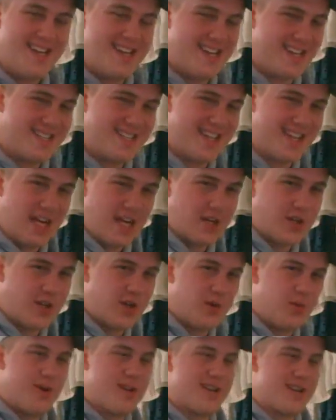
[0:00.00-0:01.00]
is like a
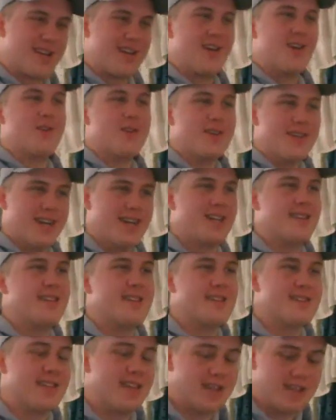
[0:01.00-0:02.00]
good way to go. It
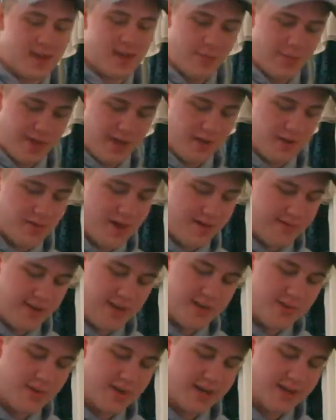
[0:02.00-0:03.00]
cleans things up without you having
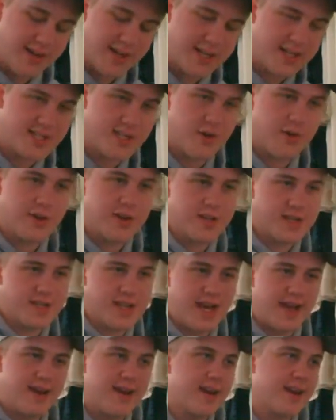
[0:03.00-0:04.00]
to do any like serious
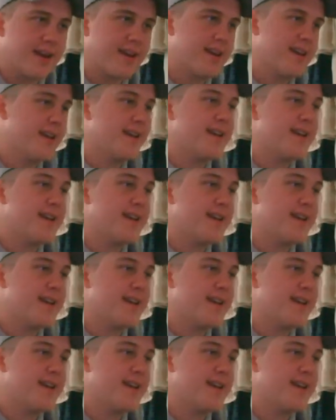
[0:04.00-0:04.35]
editing.